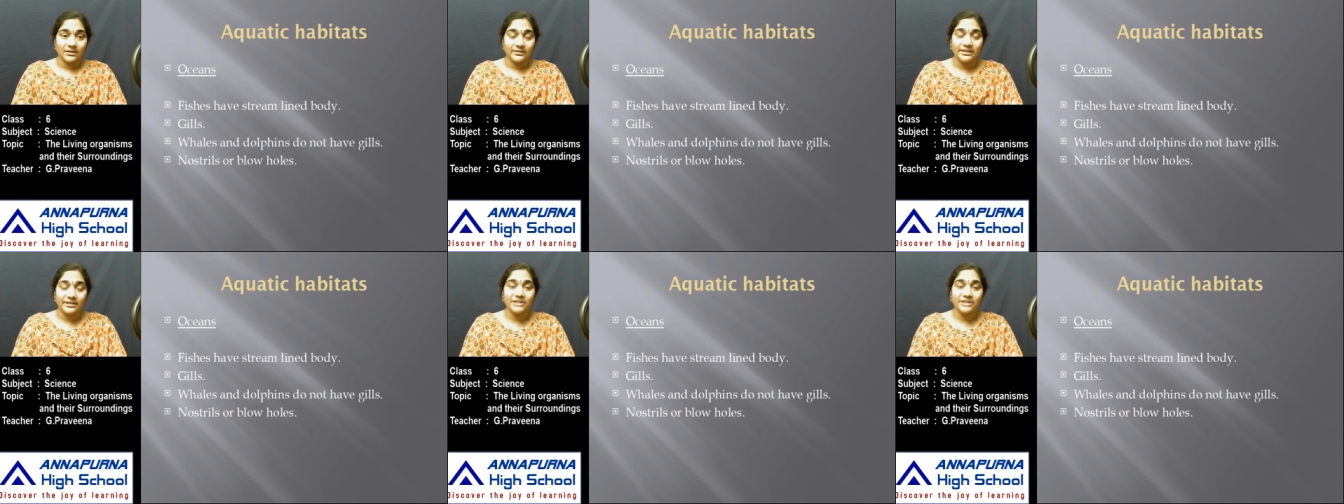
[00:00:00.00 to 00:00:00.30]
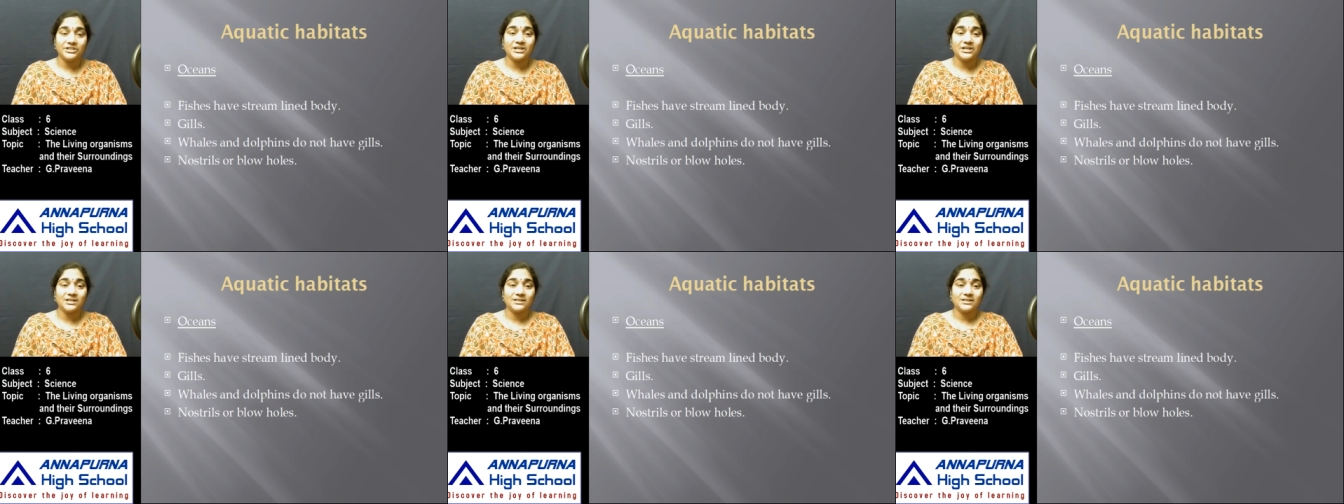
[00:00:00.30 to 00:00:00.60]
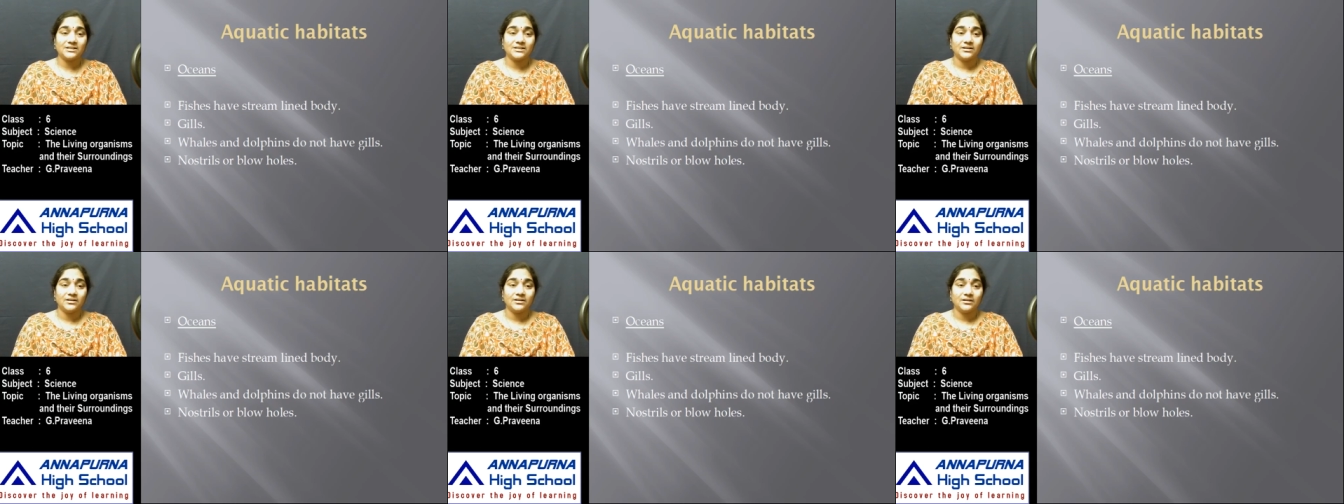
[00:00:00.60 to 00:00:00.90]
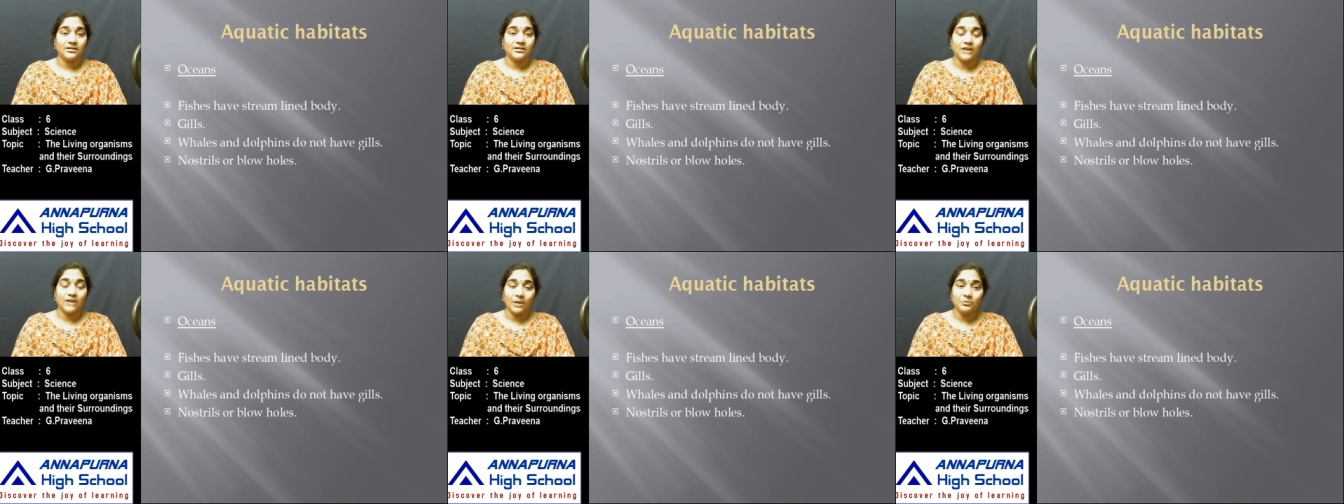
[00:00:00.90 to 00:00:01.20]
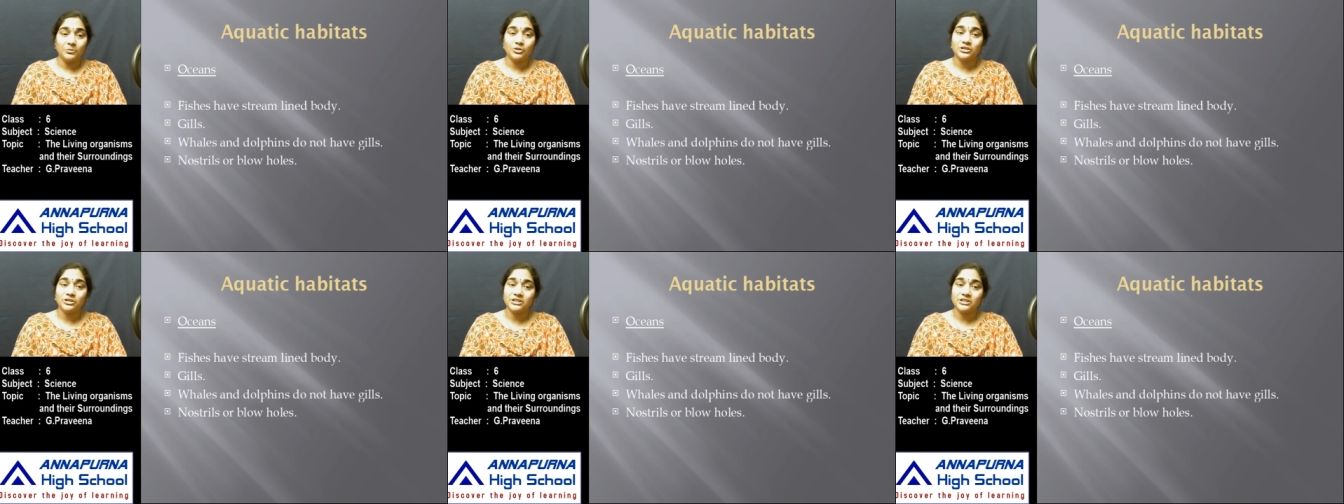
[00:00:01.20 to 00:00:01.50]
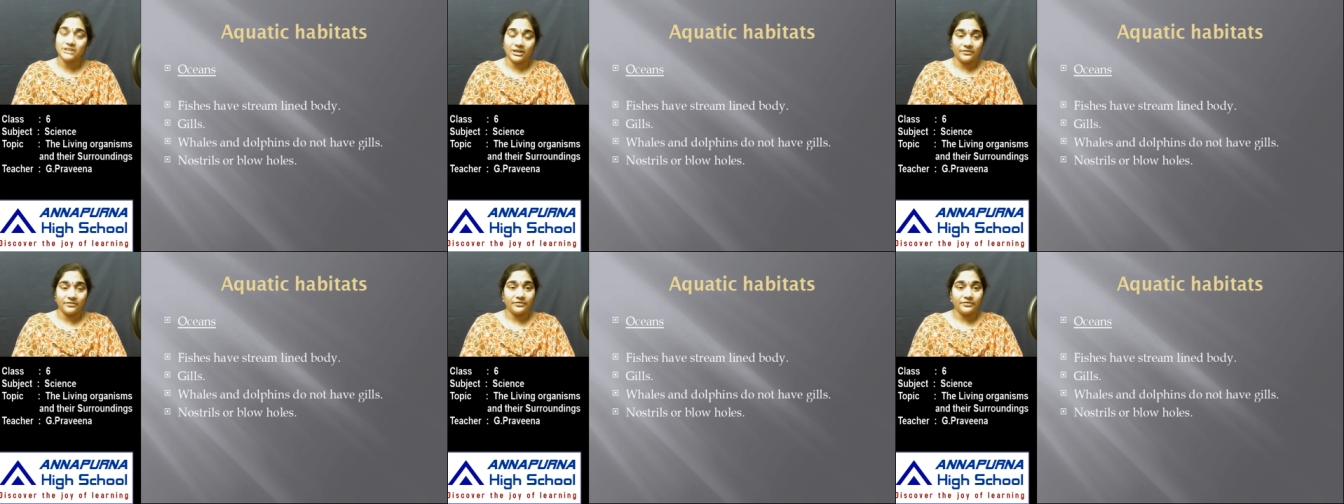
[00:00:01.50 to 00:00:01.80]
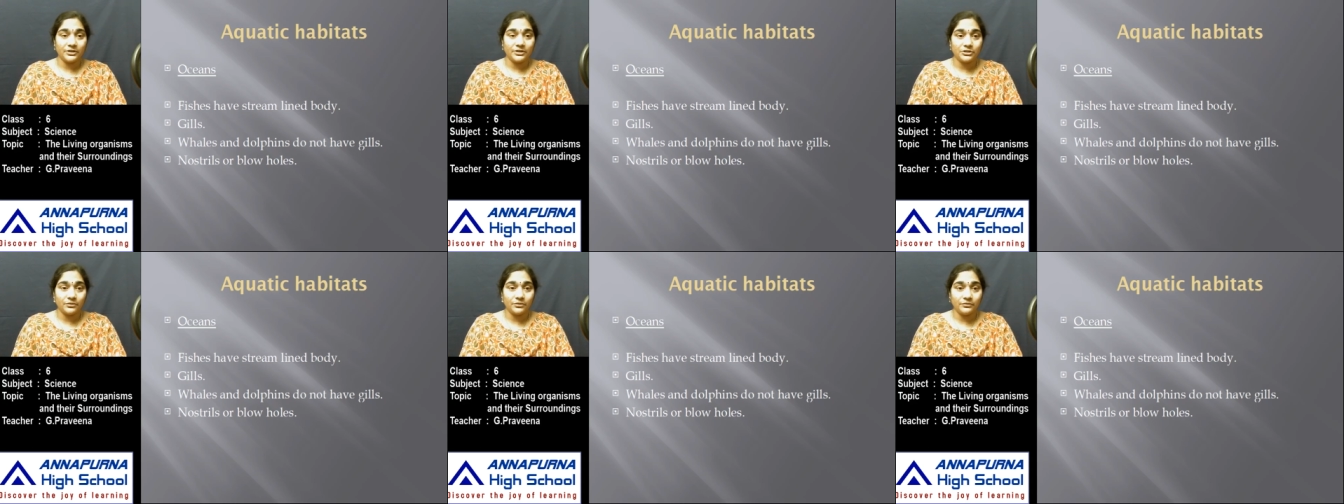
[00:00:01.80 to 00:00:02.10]
they just come to the
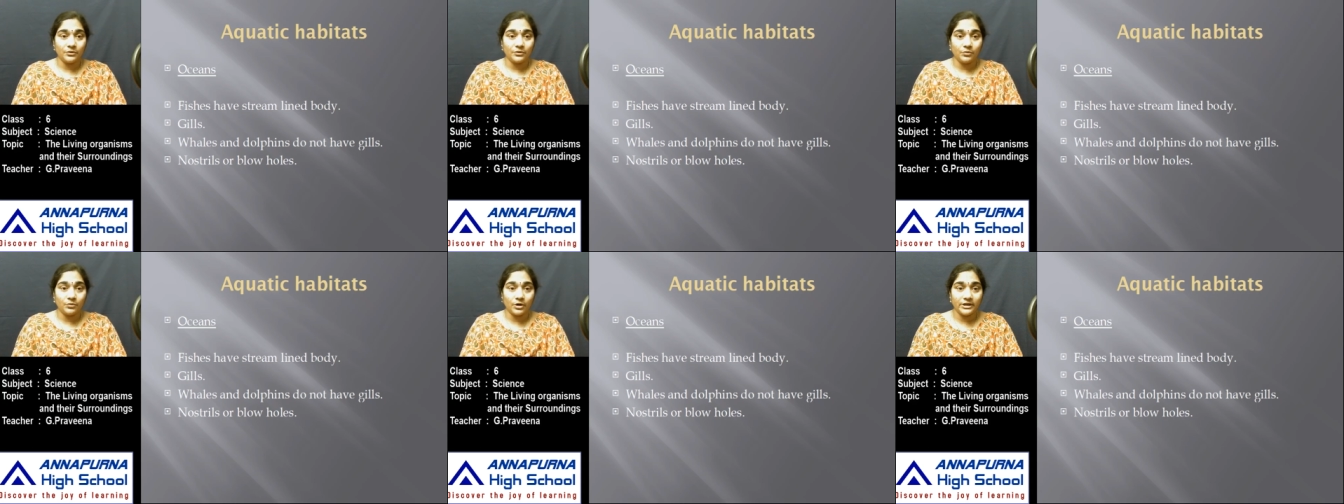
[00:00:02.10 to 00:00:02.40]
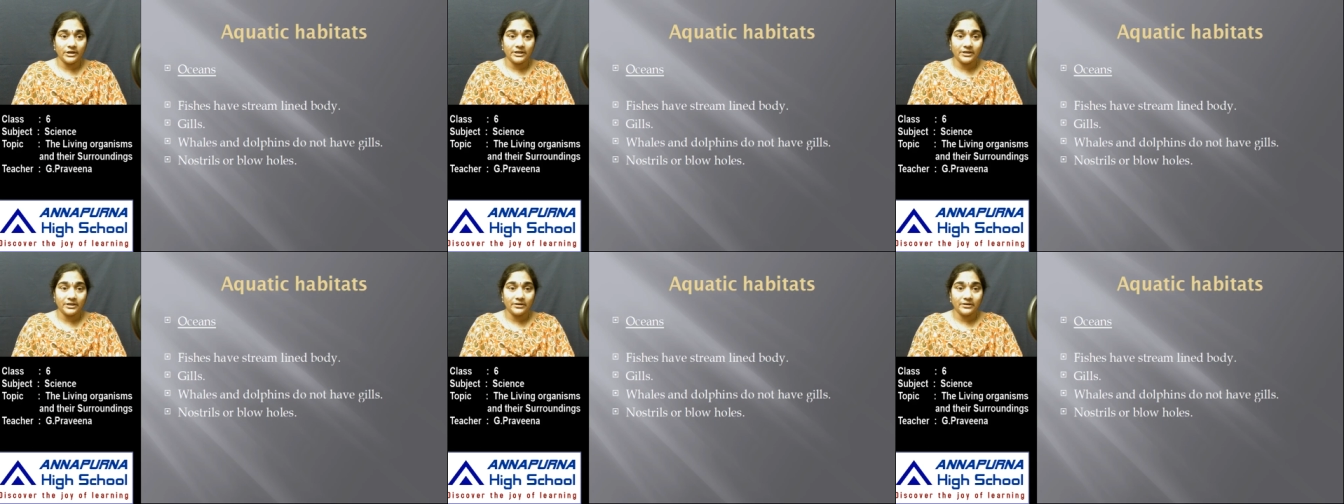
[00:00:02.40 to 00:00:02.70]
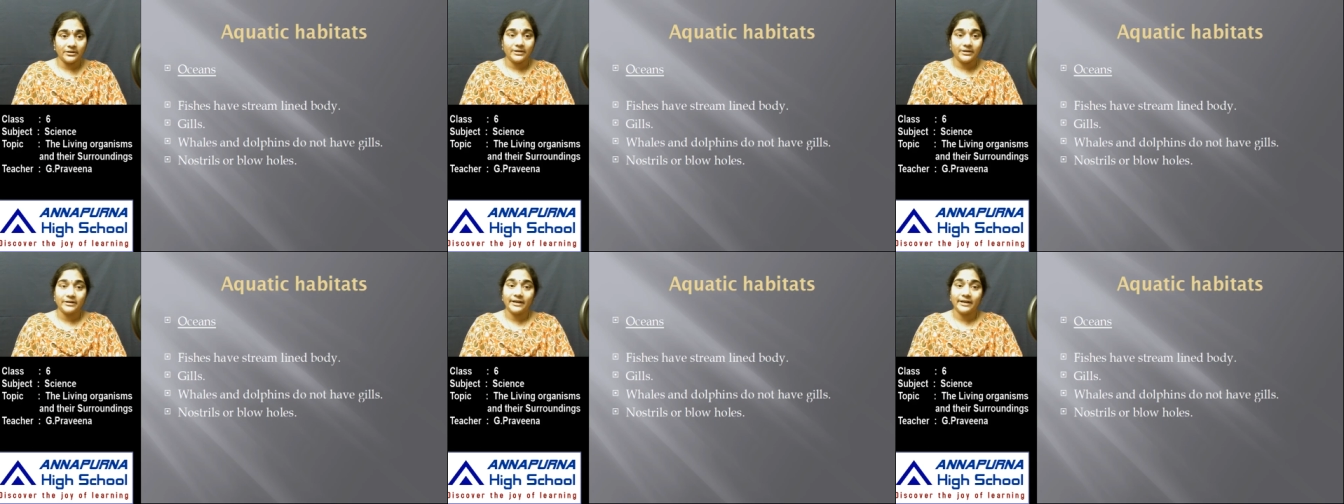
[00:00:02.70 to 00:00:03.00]
surface of the water,